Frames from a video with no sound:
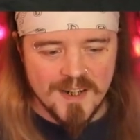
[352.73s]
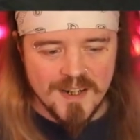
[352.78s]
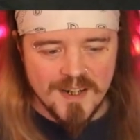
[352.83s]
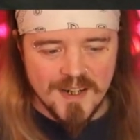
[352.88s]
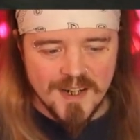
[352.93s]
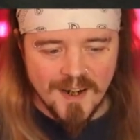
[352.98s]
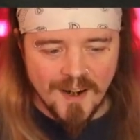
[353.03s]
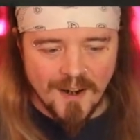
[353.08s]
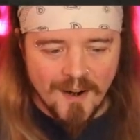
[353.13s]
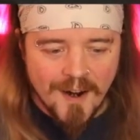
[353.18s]

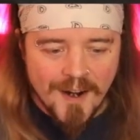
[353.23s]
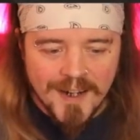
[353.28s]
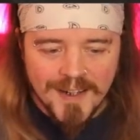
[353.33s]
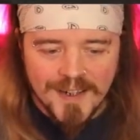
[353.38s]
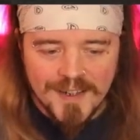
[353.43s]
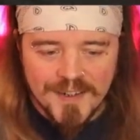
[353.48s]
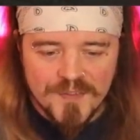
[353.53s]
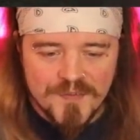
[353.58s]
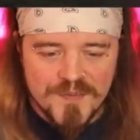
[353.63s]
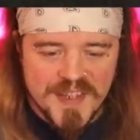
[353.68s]

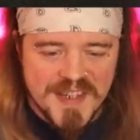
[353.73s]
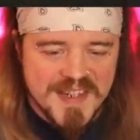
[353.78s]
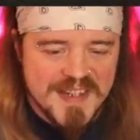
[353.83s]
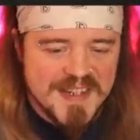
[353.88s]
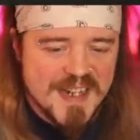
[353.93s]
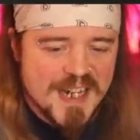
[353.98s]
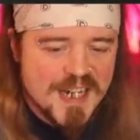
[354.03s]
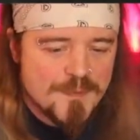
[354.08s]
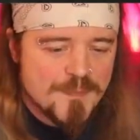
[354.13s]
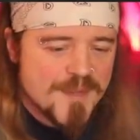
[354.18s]
kind of the
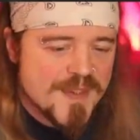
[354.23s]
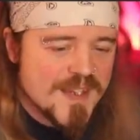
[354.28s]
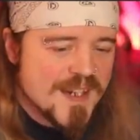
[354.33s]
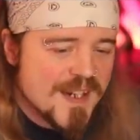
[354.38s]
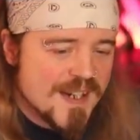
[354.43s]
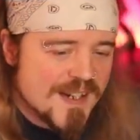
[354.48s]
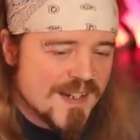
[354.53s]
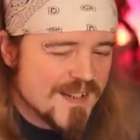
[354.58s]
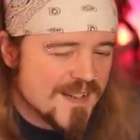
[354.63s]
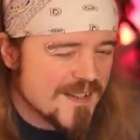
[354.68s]
same
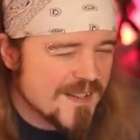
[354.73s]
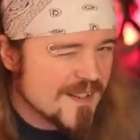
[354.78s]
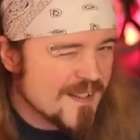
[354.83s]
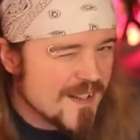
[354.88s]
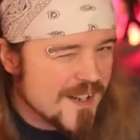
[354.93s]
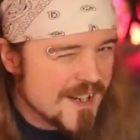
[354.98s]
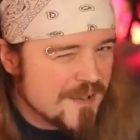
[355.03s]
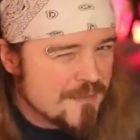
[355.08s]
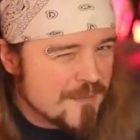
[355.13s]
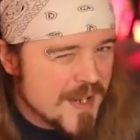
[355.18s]
thing as
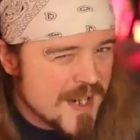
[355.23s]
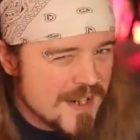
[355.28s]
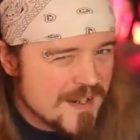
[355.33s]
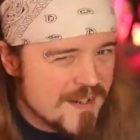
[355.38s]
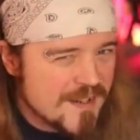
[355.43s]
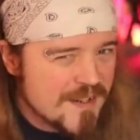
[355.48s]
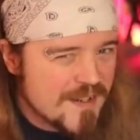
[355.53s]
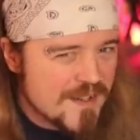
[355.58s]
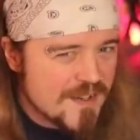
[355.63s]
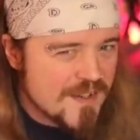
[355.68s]
Nightmare
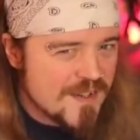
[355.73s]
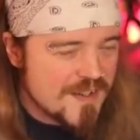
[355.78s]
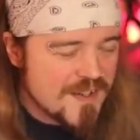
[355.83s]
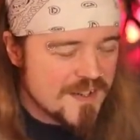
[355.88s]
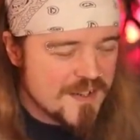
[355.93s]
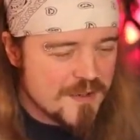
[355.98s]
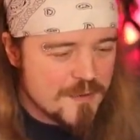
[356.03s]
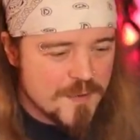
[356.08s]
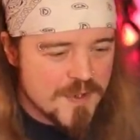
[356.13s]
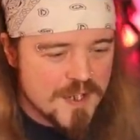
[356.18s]
Dungeons
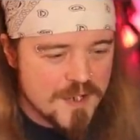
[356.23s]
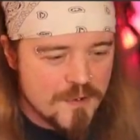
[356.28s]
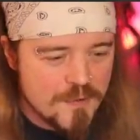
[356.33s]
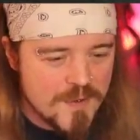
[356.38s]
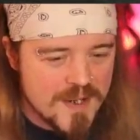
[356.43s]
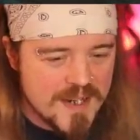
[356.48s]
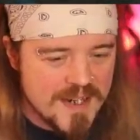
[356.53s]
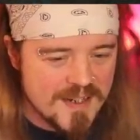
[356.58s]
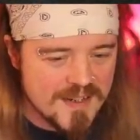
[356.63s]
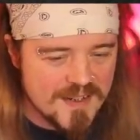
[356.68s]
to a
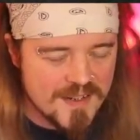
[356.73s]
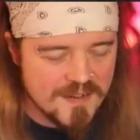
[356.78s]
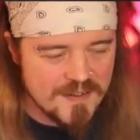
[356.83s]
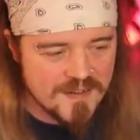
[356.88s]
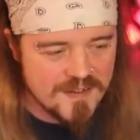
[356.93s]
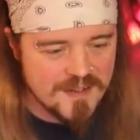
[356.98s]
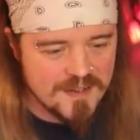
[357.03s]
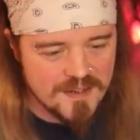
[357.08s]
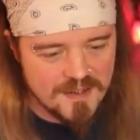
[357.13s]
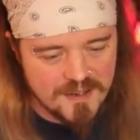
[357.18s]
degree. It's
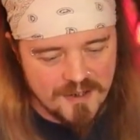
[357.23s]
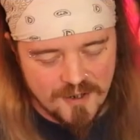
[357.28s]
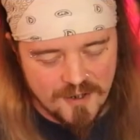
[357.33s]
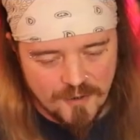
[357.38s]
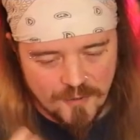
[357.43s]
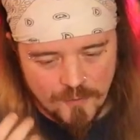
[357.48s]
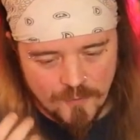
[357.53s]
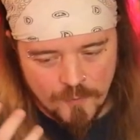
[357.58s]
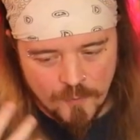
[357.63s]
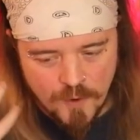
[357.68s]
just
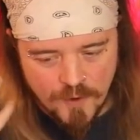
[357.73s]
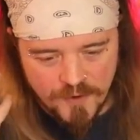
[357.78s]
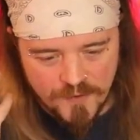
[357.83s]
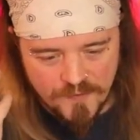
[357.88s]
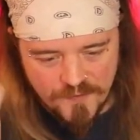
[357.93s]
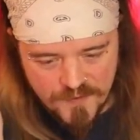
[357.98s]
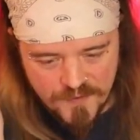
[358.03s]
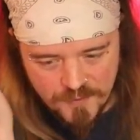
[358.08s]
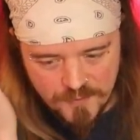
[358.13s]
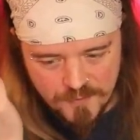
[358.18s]
one
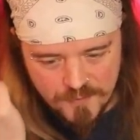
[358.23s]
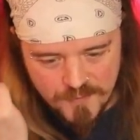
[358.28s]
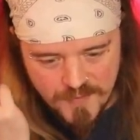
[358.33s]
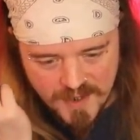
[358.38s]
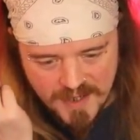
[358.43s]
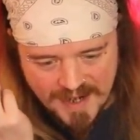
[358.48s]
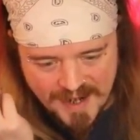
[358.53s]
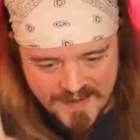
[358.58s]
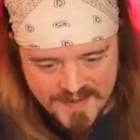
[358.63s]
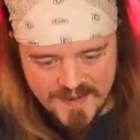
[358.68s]
of them
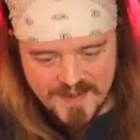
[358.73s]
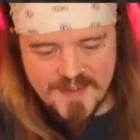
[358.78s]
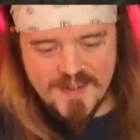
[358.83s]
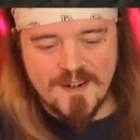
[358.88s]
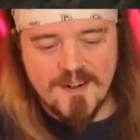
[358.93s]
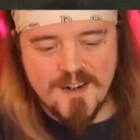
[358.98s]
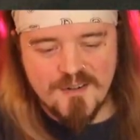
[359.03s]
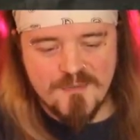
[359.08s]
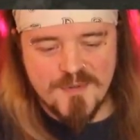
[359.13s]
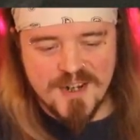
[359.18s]
has a
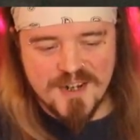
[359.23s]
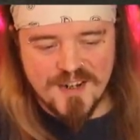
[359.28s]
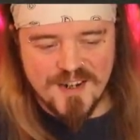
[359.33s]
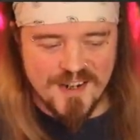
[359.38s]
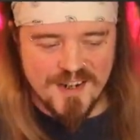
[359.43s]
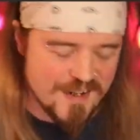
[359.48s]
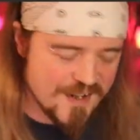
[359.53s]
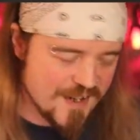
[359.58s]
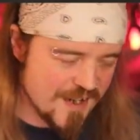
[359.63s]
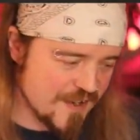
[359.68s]
timer
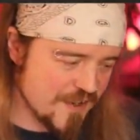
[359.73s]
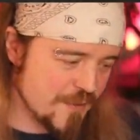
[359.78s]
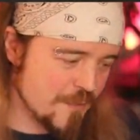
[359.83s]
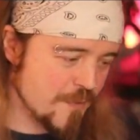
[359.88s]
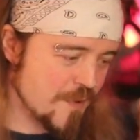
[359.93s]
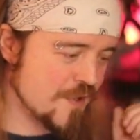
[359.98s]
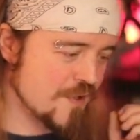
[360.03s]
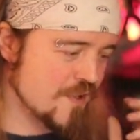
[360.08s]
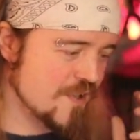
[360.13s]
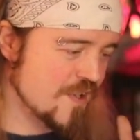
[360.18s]
and the other
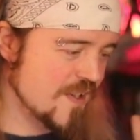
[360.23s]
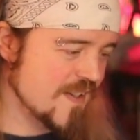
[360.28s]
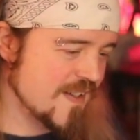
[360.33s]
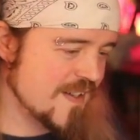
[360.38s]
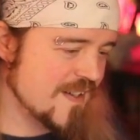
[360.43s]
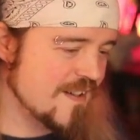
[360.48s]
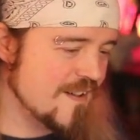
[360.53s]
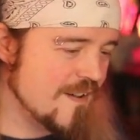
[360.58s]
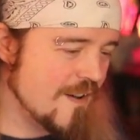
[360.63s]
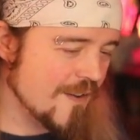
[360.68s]
one does
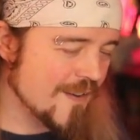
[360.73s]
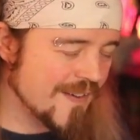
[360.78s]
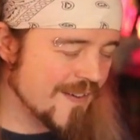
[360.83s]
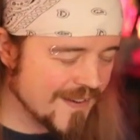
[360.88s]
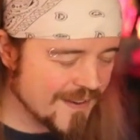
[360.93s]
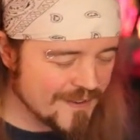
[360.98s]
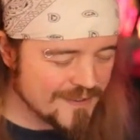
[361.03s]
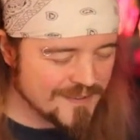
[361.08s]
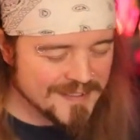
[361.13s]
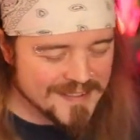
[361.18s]
not.
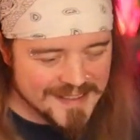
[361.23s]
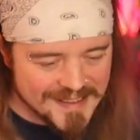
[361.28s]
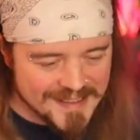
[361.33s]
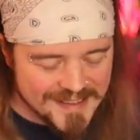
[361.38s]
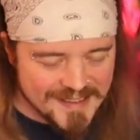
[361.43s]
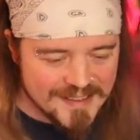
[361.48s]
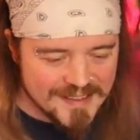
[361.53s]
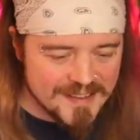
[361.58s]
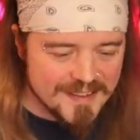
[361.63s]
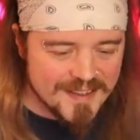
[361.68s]
So
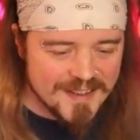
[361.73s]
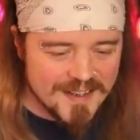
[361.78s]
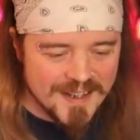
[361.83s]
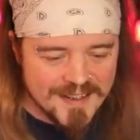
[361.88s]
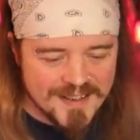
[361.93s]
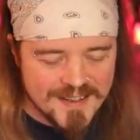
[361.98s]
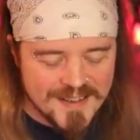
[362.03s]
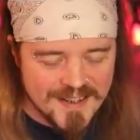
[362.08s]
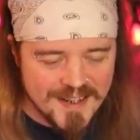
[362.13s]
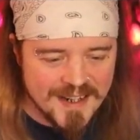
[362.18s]

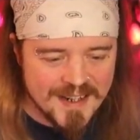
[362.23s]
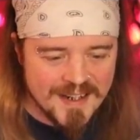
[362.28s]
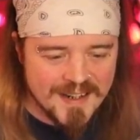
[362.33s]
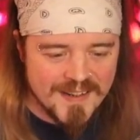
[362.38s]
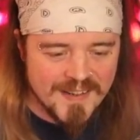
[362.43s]
it is